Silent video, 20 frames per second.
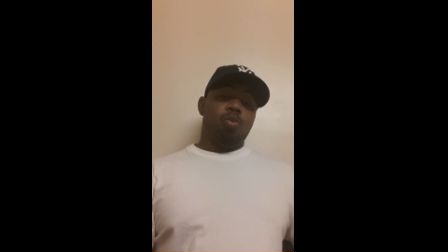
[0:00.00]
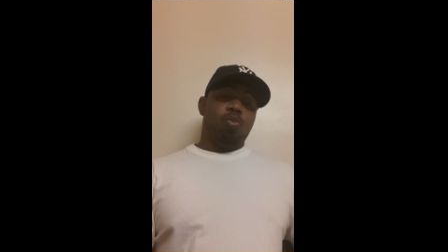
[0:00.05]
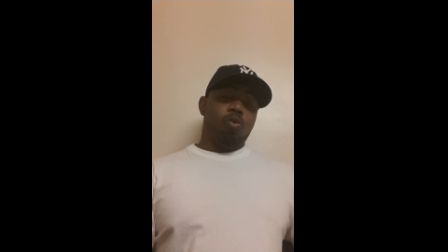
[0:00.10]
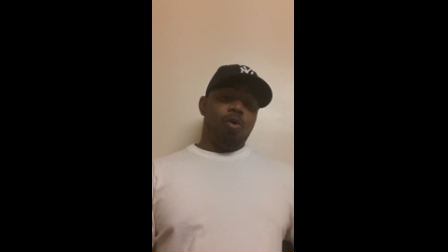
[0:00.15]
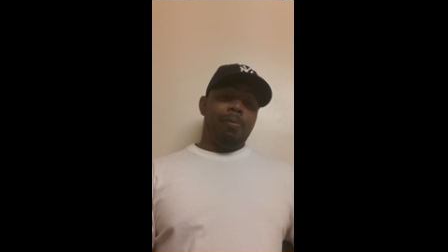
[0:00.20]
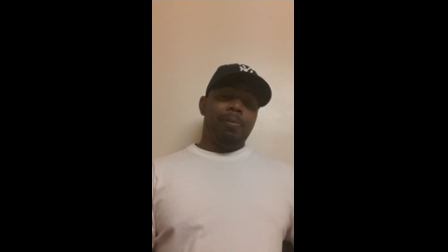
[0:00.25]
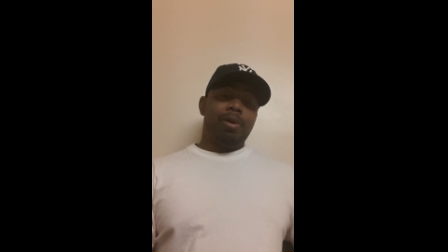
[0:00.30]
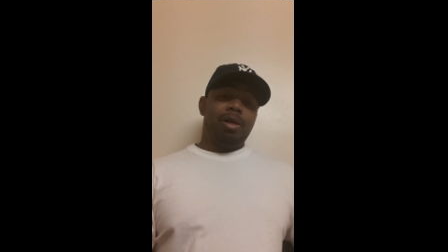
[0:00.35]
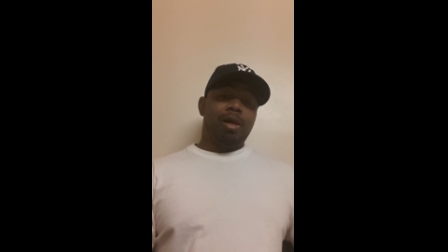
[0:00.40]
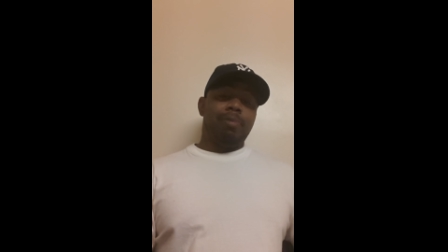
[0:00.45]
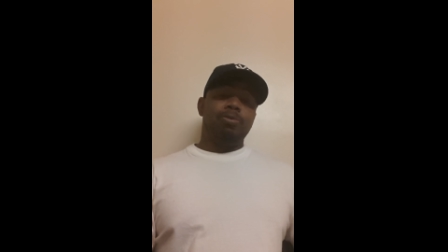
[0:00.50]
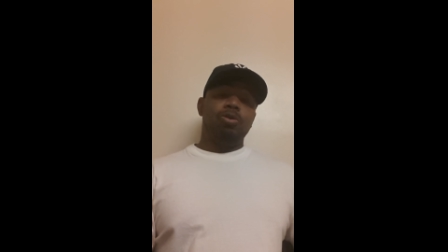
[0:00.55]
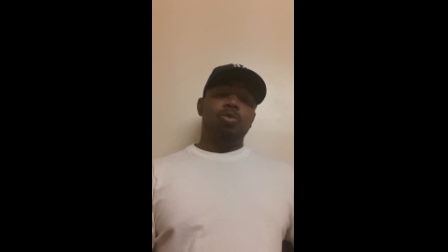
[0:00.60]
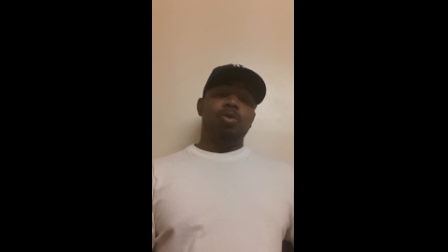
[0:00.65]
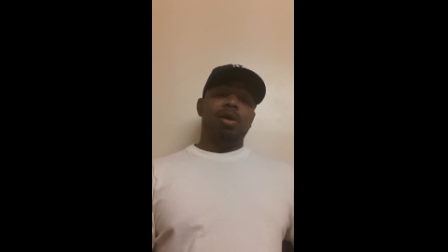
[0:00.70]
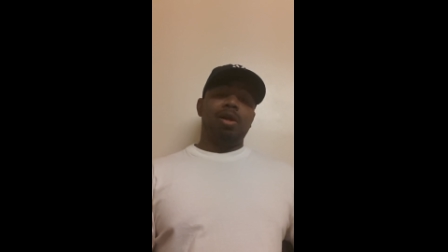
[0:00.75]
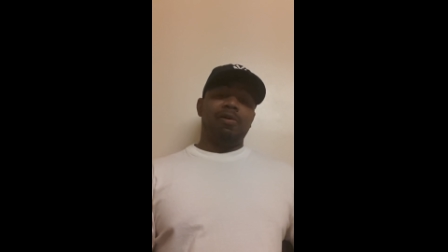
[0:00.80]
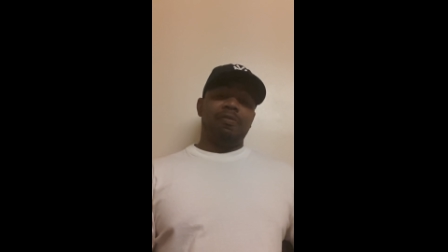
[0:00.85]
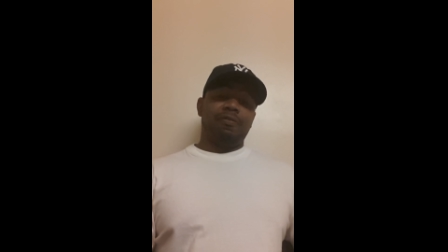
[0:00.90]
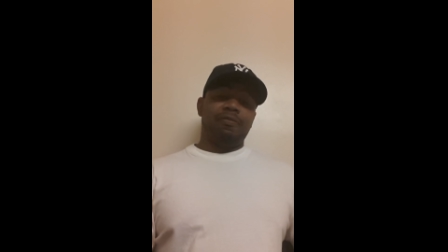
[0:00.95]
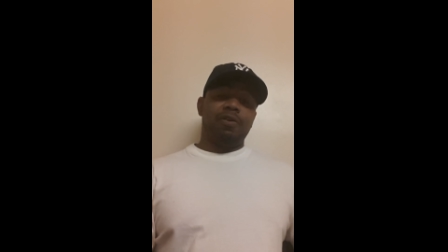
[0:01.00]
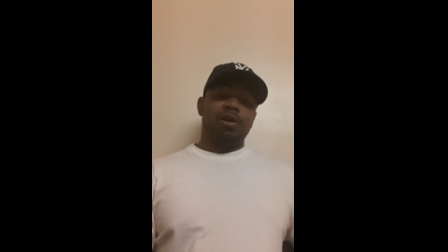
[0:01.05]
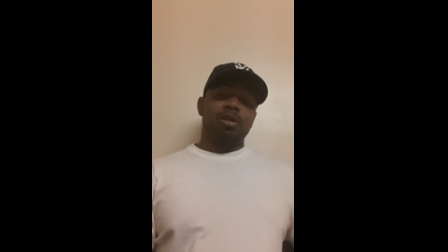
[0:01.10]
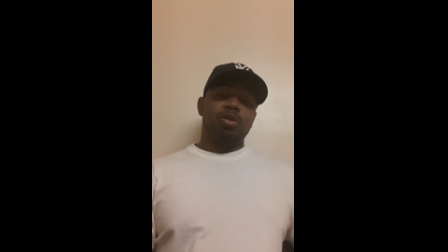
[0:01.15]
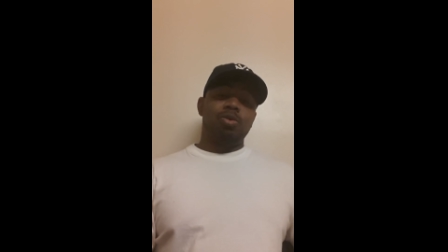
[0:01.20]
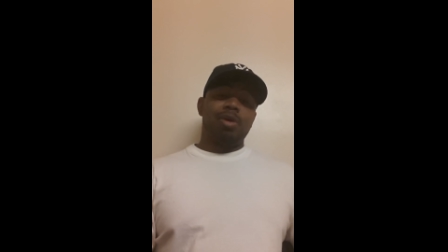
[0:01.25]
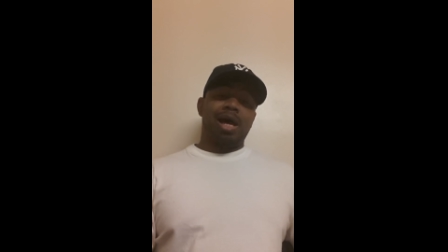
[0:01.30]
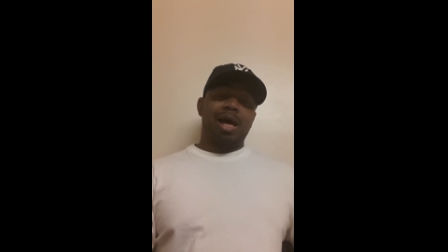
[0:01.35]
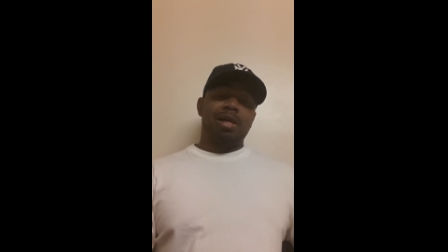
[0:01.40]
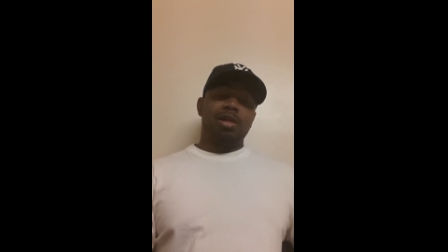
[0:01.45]
woman up, do whatever the
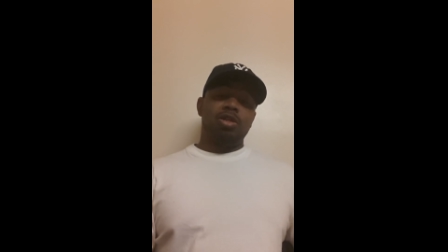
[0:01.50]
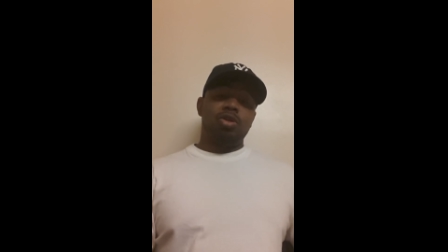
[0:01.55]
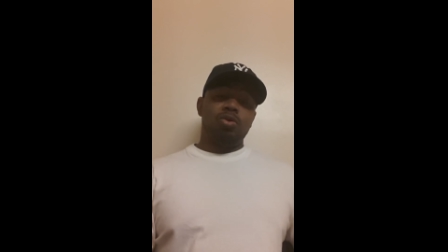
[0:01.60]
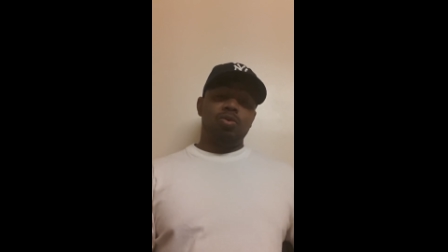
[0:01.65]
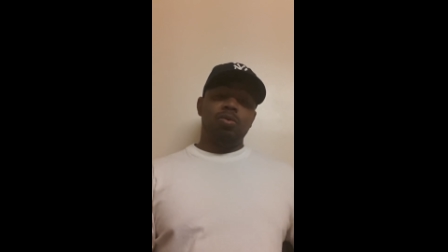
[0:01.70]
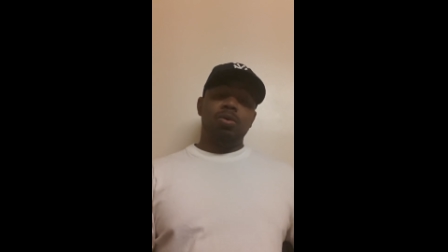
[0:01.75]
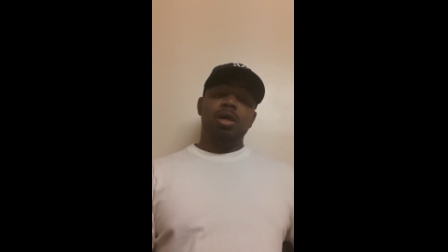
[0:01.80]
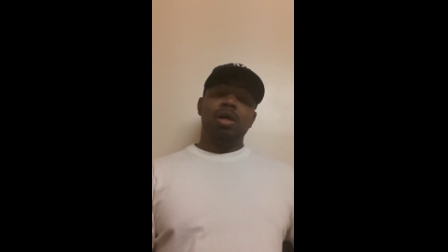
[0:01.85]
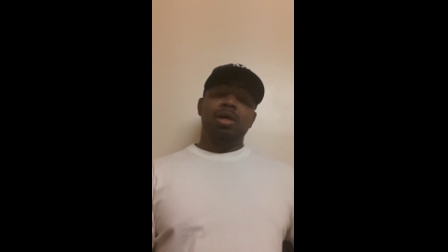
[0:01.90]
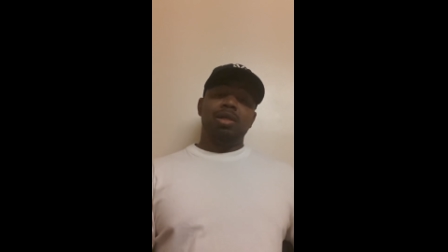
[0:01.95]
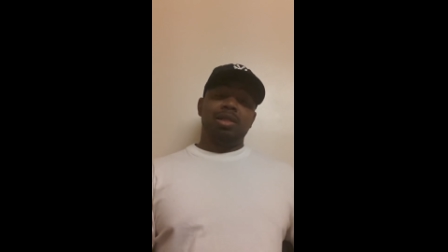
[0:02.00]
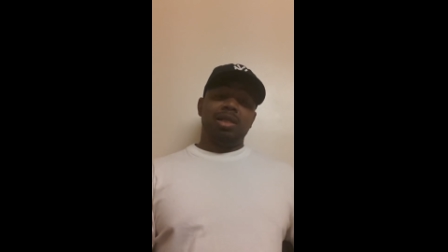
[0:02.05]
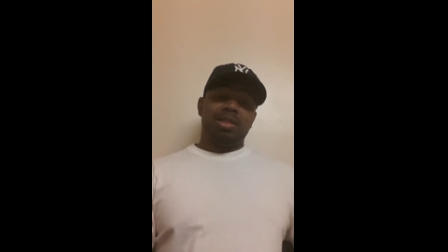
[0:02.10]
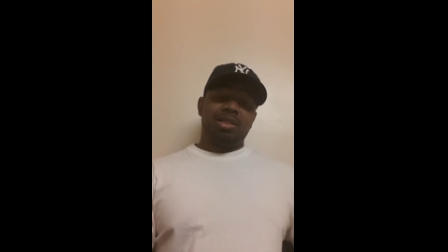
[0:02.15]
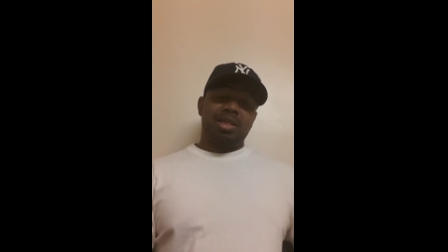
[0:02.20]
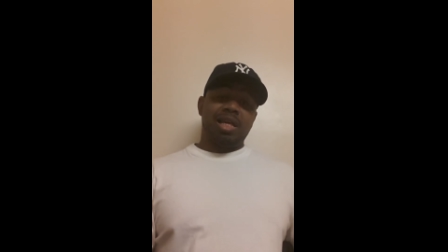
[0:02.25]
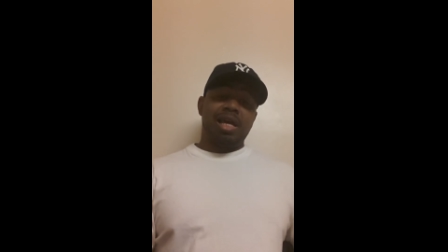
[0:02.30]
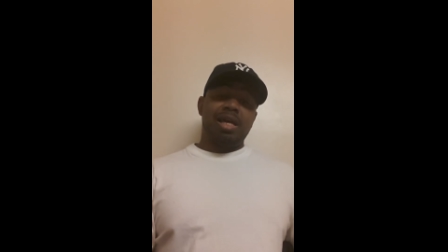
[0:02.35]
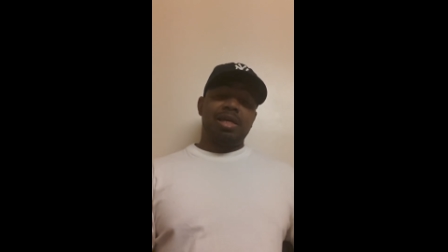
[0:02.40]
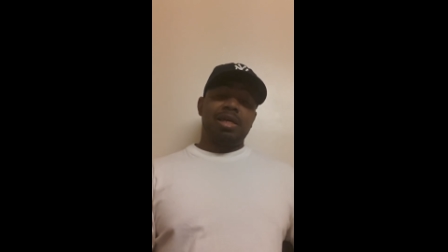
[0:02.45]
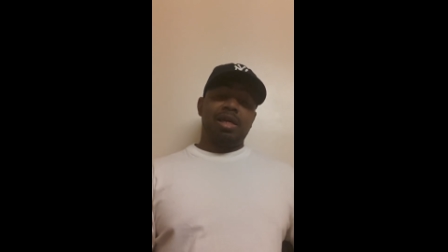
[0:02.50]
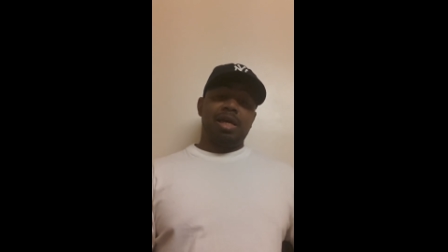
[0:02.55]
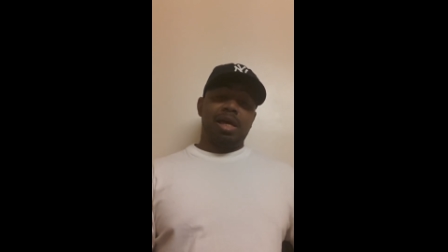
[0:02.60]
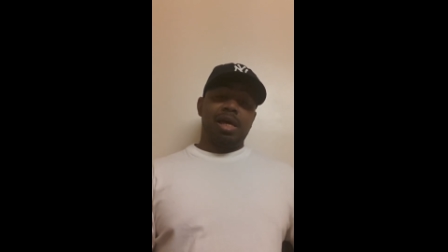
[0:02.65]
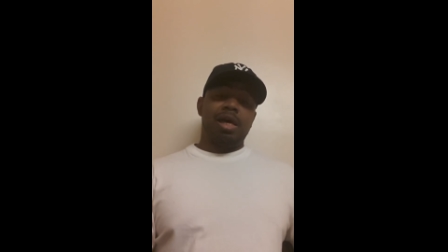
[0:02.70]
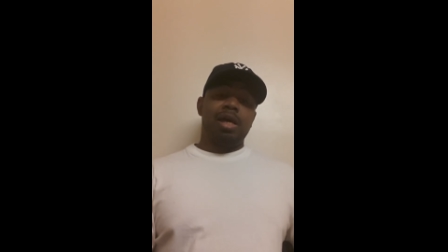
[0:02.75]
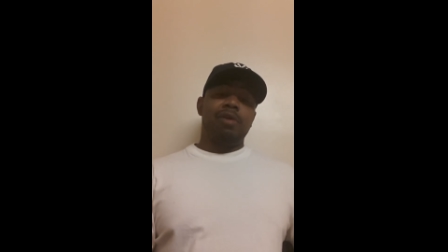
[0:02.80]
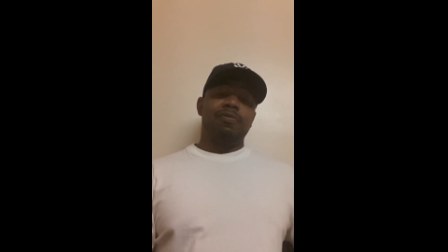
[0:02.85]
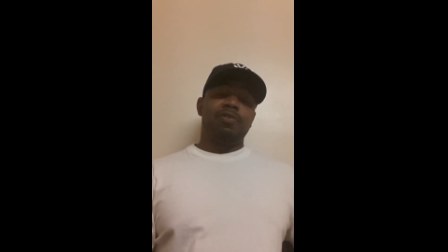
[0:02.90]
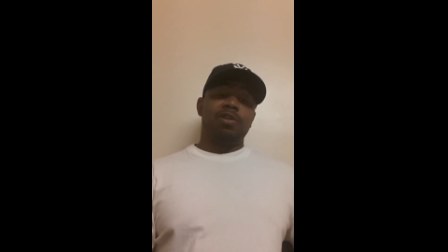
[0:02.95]
fuck you gotta do to take
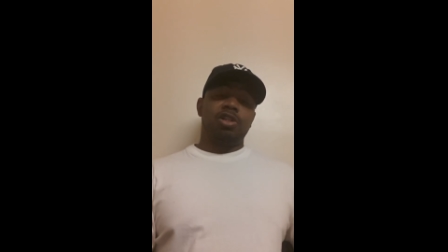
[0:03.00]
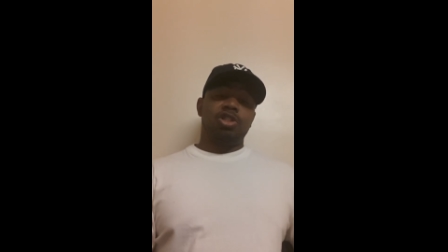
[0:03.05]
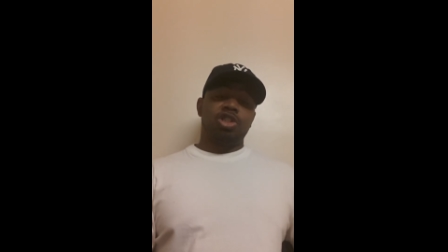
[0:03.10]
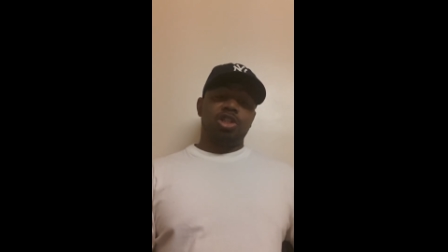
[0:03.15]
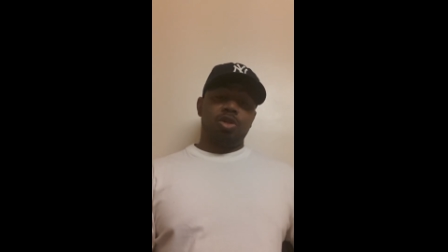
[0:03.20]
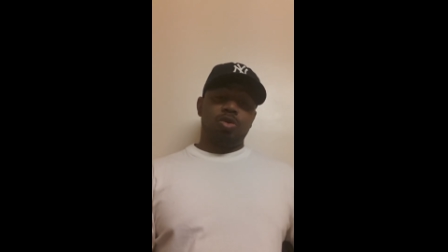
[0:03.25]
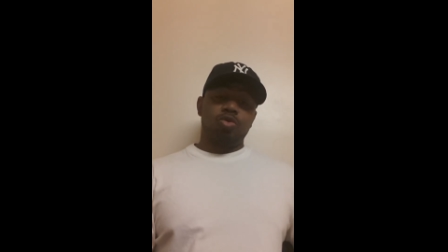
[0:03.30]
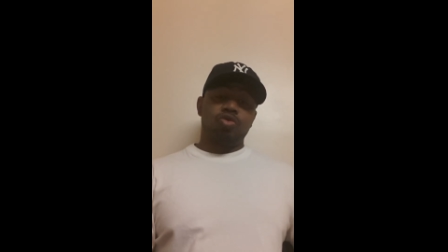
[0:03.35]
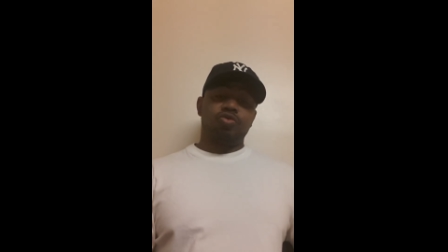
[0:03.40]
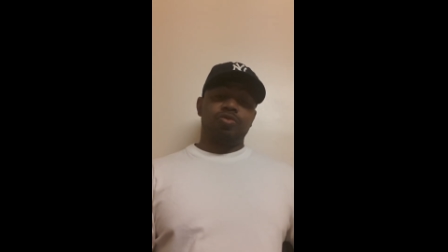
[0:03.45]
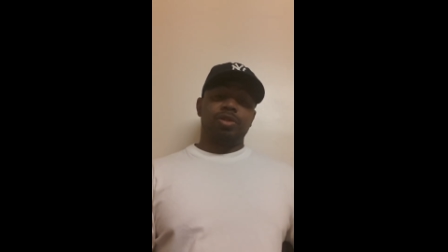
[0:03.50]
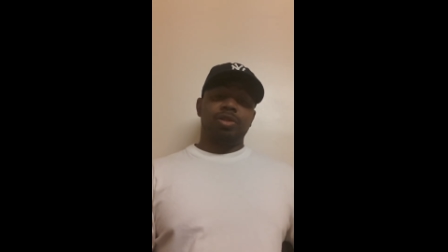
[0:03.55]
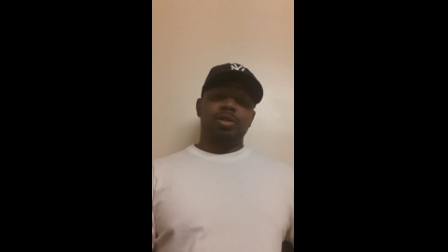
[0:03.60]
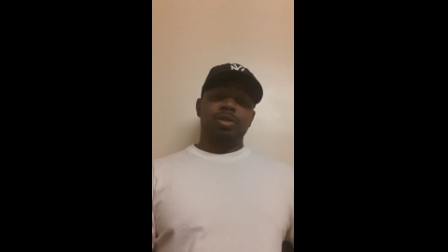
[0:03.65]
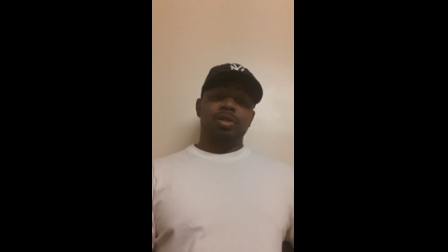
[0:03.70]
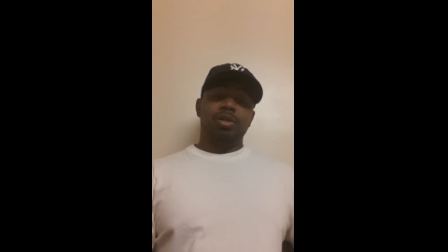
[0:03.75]
care of your children.